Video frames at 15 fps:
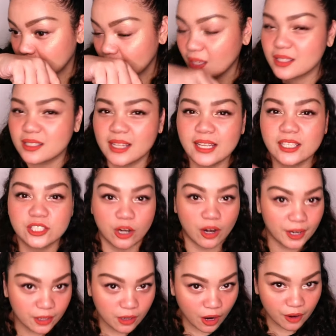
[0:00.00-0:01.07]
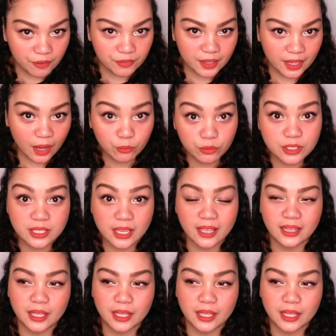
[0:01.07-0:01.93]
It's like dark coffee, I would say,